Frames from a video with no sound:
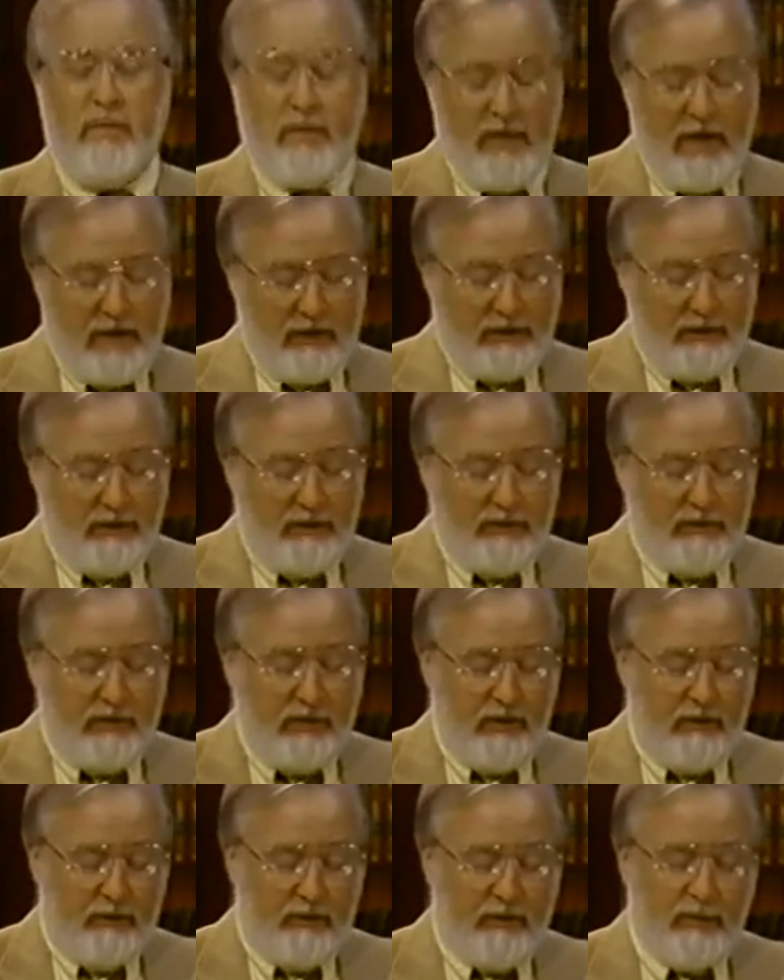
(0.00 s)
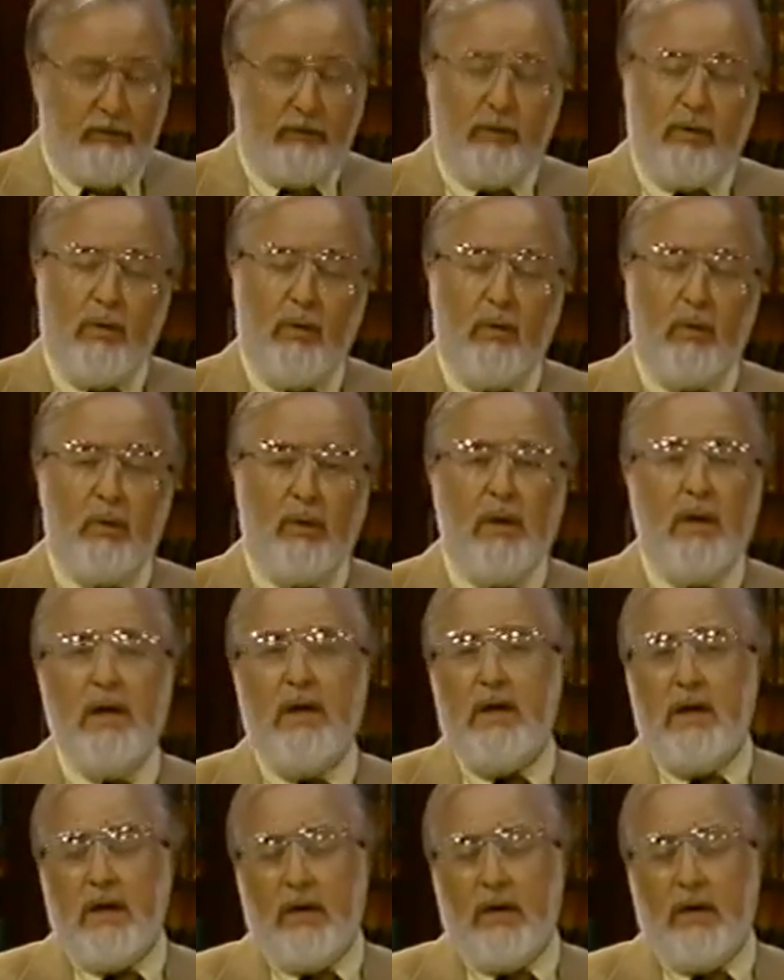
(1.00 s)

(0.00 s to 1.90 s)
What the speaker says: and factors of control.